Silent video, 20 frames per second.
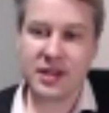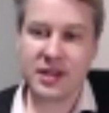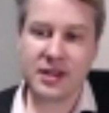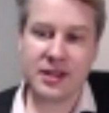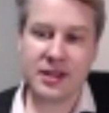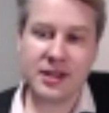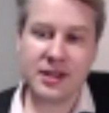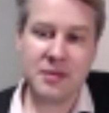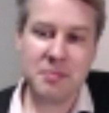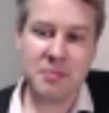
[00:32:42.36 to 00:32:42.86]

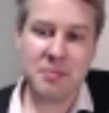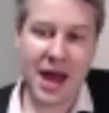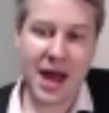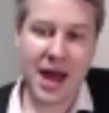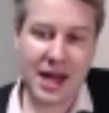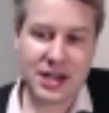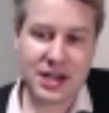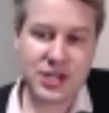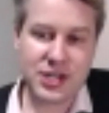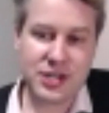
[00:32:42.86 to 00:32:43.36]

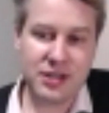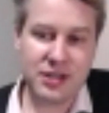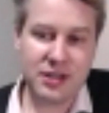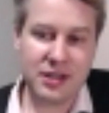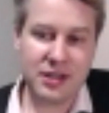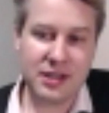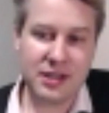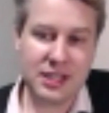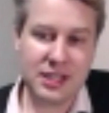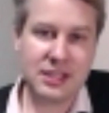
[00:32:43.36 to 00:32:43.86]
compassion
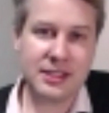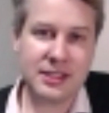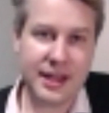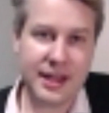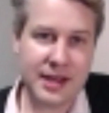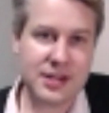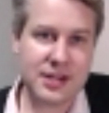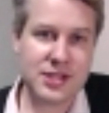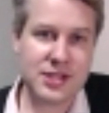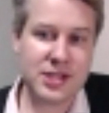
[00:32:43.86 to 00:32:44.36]
in
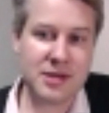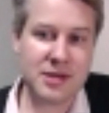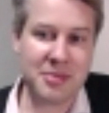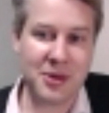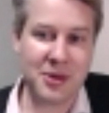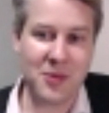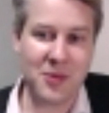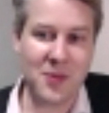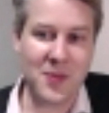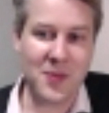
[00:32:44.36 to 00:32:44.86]
leadership
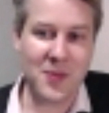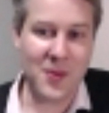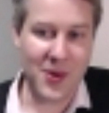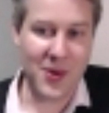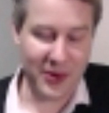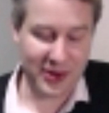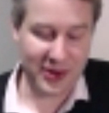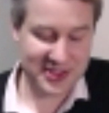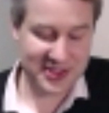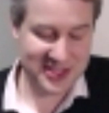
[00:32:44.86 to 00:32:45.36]

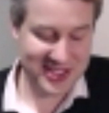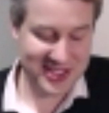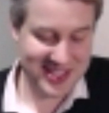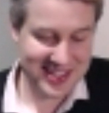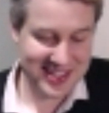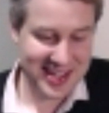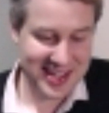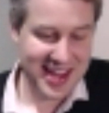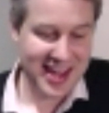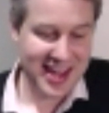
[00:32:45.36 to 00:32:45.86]
works.
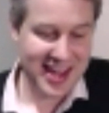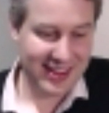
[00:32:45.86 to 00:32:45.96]
Mm-hmm.